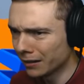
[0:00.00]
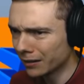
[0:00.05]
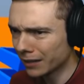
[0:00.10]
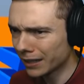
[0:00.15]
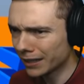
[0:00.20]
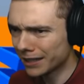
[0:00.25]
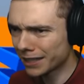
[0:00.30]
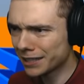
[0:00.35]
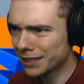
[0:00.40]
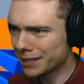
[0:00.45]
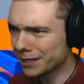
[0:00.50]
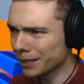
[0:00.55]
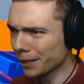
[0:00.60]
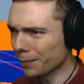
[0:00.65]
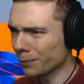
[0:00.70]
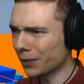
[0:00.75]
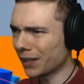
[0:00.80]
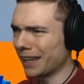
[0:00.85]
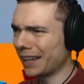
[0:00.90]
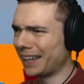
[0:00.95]
Like there's
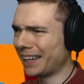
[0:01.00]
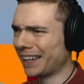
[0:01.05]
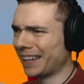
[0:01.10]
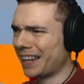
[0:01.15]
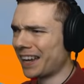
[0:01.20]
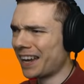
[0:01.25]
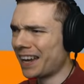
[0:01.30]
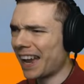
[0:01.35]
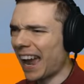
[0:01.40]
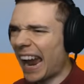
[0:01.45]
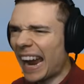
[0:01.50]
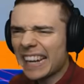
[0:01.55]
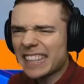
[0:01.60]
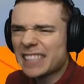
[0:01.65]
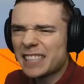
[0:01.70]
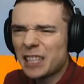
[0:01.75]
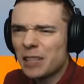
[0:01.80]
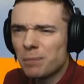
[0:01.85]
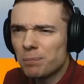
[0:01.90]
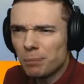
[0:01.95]
something S
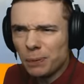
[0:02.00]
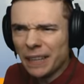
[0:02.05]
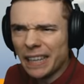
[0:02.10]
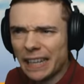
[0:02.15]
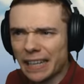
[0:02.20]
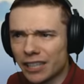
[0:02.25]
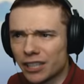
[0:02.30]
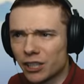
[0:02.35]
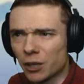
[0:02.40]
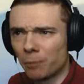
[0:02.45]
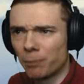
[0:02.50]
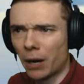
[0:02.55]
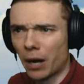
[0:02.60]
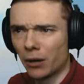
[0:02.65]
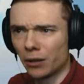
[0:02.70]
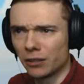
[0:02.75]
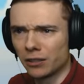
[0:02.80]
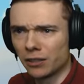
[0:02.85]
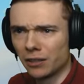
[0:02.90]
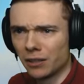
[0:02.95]
C P-ish
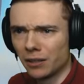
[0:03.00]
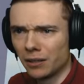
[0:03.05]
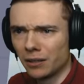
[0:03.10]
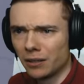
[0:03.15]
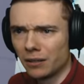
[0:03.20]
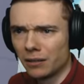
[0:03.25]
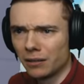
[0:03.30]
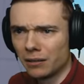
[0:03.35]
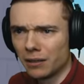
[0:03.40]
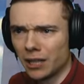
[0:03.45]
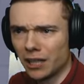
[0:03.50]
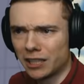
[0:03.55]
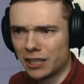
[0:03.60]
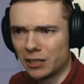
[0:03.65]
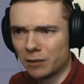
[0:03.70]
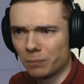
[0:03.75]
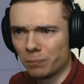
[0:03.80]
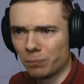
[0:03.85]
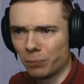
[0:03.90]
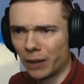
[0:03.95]
about
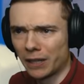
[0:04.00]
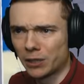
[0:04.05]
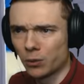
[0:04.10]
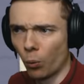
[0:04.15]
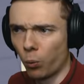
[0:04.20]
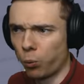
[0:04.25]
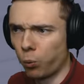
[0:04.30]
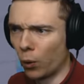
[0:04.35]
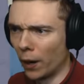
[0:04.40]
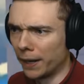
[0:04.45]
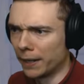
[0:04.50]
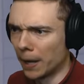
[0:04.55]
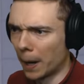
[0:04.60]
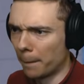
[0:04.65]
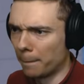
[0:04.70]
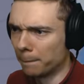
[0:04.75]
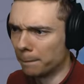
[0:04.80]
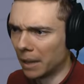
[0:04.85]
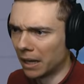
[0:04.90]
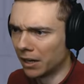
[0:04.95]
this place. Wait a
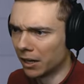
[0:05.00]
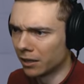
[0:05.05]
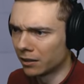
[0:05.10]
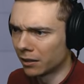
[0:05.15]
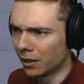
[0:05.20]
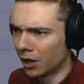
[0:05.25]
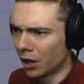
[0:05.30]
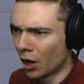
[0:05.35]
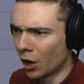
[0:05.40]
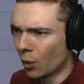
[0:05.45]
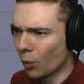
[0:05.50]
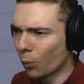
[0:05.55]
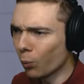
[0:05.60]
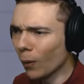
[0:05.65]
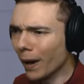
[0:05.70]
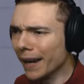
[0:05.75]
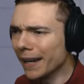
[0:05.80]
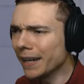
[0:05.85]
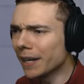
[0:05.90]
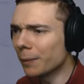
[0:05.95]
minute.
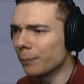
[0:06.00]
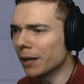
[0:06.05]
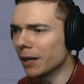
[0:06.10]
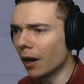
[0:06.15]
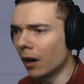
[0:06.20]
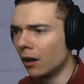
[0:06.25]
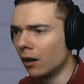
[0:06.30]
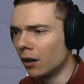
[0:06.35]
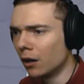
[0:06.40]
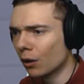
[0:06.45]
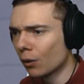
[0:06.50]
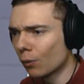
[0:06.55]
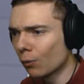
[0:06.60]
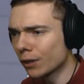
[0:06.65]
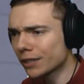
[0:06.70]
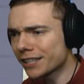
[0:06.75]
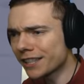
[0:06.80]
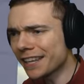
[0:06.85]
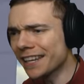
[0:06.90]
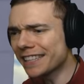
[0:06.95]
Wait a minute.
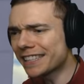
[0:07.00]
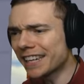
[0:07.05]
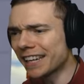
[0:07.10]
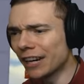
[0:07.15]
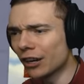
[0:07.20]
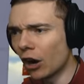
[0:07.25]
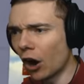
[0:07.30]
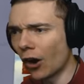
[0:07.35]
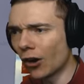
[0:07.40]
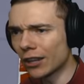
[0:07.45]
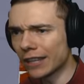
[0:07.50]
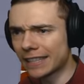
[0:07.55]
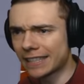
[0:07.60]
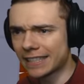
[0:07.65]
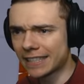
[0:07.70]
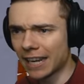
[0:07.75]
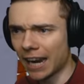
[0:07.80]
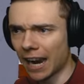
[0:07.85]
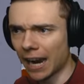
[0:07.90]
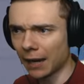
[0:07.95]
Was this here all this
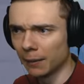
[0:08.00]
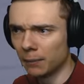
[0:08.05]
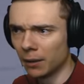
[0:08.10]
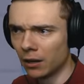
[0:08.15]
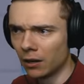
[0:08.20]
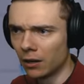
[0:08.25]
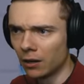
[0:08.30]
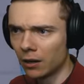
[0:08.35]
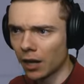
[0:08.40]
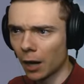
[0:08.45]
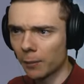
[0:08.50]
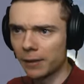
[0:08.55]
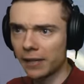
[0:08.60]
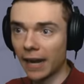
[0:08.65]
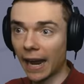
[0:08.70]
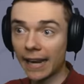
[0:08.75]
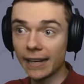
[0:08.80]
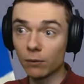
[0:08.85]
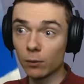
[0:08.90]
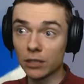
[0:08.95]
time? I mean,
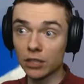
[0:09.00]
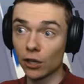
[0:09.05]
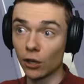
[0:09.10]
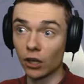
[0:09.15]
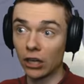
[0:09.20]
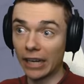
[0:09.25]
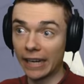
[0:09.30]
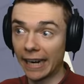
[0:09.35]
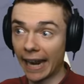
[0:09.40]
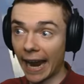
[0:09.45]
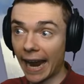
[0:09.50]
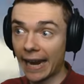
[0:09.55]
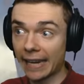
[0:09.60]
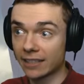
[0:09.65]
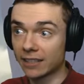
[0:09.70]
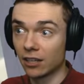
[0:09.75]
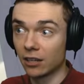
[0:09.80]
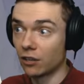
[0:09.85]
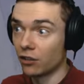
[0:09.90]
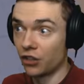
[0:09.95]
I was looking
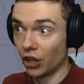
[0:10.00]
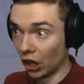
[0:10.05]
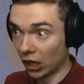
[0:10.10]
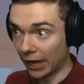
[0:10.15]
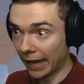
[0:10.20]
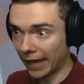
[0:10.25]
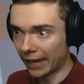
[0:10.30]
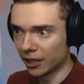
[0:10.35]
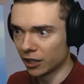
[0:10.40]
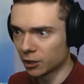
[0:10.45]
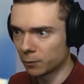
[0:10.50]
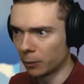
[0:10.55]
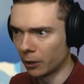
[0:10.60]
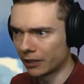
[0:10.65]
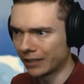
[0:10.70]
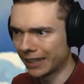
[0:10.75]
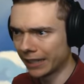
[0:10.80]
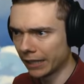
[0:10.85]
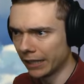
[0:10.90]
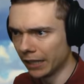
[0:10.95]
at the letters,
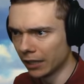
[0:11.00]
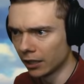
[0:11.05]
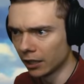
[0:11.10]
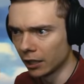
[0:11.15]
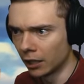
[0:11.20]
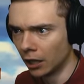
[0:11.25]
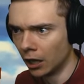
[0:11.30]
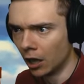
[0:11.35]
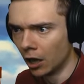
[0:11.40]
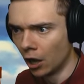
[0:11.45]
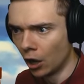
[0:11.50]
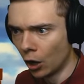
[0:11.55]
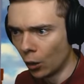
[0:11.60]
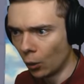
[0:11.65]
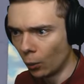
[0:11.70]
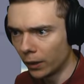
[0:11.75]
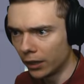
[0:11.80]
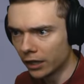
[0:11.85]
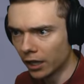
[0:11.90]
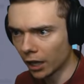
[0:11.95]
but clearly
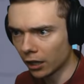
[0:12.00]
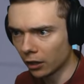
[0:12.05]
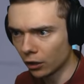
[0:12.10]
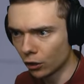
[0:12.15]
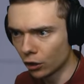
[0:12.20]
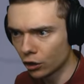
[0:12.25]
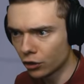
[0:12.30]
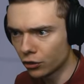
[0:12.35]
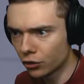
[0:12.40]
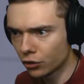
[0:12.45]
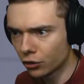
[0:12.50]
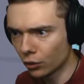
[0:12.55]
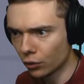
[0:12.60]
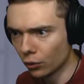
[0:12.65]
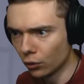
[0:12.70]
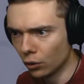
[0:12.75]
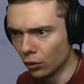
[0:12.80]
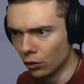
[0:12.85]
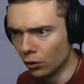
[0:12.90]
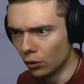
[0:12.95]
we gotta look
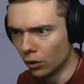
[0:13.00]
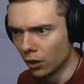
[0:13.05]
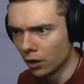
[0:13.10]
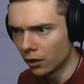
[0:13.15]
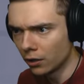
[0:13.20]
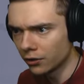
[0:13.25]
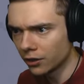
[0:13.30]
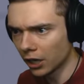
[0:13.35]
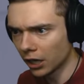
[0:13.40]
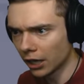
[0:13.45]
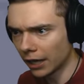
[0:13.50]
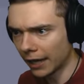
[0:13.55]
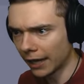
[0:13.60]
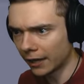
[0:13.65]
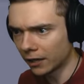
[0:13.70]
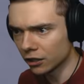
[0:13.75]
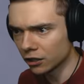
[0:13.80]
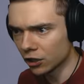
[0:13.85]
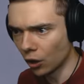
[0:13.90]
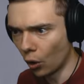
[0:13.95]
through the
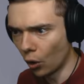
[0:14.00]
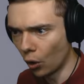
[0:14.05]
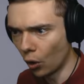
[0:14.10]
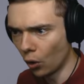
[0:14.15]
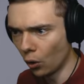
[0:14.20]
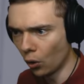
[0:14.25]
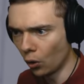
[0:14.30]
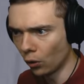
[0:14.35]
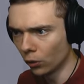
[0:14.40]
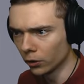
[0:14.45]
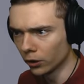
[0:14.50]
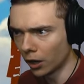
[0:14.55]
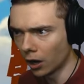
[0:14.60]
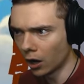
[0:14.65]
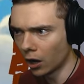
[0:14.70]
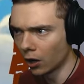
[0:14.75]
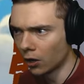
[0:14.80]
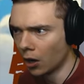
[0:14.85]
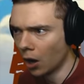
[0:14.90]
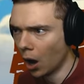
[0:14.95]
letters. Hold
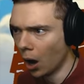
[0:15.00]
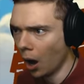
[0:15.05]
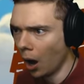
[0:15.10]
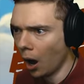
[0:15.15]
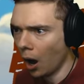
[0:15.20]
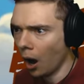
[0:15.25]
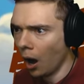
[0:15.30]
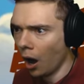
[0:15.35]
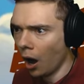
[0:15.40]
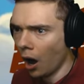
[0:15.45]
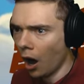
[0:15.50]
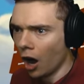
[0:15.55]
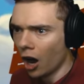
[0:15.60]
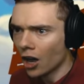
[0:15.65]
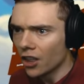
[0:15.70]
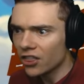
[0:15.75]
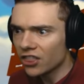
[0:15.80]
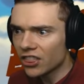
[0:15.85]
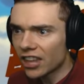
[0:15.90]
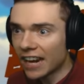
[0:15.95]
on.
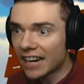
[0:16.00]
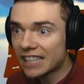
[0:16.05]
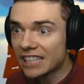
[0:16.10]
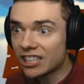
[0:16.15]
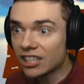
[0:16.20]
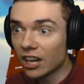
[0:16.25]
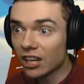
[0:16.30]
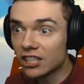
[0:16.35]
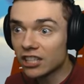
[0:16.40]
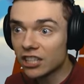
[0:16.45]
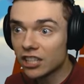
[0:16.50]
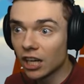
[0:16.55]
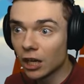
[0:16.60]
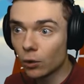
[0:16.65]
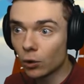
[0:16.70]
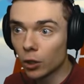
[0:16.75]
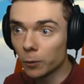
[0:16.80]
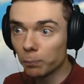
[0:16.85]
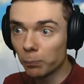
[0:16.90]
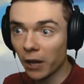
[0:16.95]
There's a
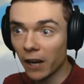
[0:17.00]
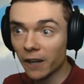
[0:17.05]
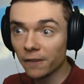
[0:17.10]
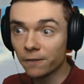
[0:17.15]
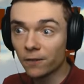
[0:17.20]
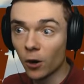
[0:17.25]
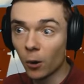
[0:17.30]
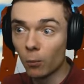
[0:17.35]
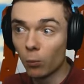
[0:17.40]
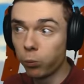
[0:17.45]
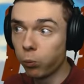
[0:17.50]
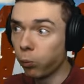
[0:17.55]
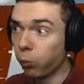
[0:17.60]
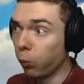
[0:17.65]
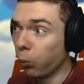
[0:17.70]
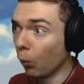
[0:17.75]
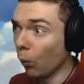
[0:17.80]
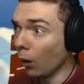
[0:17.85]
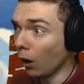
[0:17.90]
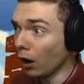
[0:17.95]
secret platform.
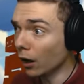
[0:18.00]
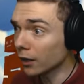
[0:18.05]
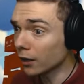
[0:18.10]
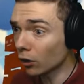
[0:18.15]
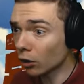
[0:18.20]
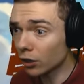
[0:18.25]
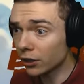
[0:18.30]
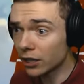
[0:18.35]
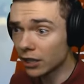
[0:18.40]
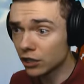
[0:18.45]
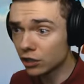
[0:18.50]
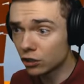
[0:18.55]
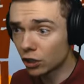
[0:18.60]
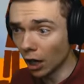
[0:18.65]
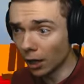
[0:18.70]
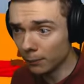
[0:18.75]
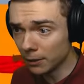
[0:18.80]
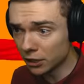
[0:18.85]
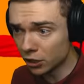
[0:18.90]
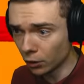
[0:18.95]
What are these
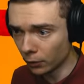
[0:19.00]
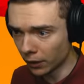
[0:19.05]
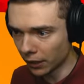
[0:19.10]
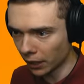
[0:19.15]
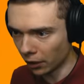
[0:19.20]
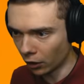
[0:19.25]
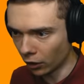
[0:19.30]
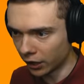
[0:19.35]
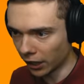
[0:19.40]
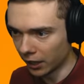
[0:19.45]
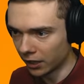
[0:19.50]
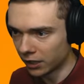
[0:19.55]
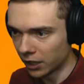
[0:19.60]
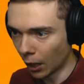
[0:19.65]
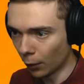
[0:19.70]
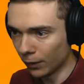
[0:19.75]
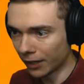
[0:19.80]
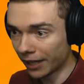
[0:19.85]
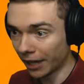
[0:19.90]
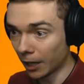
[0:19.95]
dummies doing here? Okay,
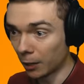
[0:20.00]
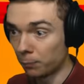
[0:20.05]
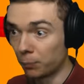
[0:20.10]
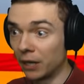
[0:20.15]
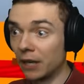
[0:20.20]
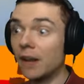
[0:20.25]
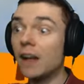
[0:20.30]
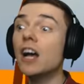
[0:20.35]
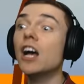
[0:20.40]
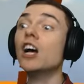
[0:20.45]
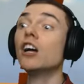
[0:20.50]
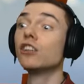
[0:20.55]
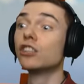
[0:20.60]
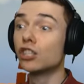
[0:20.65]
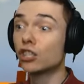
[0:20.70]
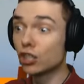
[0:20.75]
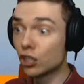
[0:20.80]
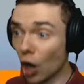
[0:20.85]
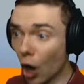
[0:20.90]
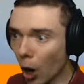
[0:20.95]
now we gotta be
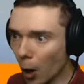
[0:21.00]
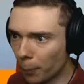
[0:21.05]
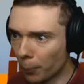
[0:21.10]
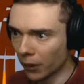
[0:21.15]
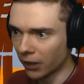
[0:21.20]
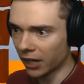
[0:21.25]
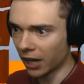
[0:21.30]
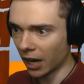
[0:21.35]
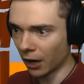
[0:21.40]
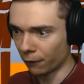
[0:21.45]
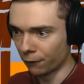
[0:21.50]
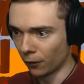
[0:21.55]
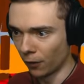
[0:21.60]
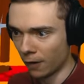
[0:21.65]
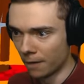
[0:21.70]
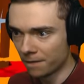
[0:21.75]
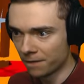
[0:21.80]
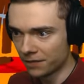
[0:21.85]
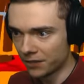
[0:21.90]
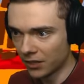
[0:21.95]
super
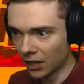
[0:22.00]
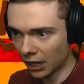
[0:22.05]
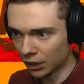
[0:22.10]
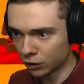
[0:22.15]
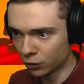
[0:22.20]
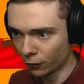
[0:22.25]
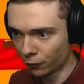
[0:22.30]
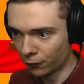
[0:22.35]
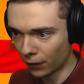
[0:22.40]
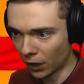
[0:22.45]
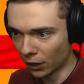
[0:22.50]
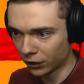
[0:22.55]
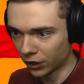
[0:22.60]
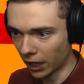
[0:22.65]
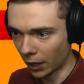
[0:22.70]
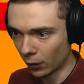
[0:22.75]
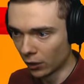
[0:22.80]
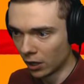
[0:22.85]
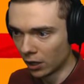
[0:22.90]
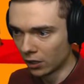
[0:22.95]
careful not to fall
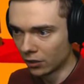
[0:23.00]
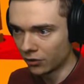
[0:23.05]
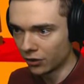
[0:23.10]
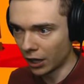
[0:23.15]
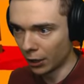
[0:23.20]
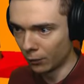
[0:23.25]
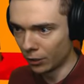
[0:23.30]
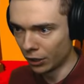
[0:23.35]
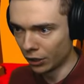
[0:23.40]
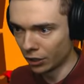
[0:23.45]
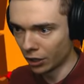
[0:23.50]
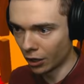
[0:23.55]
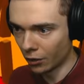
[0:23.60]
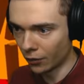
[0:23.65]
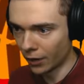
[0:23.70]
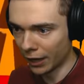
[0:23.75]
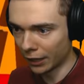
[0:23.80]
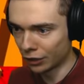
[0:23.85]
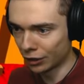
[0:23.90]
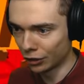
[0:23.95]
down. There we go,
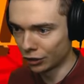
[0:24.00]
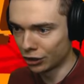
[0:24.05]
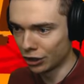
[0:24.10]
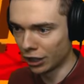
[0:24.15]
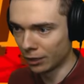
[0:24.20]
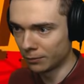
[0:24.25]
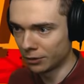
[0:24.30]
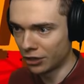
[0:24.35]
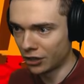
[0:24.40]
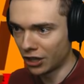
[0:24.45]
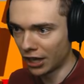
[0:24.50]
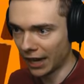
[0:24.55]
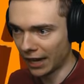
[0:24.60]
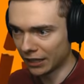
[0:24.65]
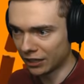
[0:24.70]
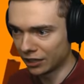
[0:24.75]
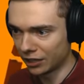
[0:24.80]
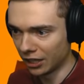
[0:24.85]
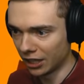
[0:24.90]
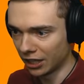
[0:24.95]
Ragdoll James.
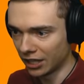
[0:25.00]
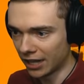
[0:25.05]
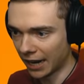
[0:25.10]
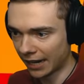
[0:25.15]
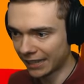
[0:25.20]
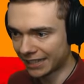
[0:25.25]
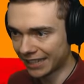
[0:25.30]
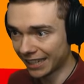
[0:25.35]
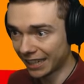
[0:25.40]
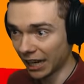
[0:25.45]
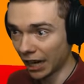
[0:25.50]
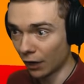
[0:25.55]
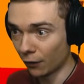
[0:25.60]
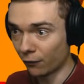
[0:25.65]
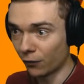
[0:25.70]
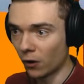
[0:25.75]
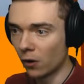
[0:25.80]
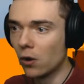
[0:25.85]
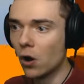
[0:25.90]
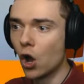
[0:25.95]
That's it. Nice and
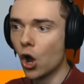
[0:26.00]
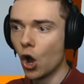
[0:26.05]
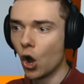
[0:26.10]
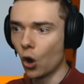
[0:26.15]
careful.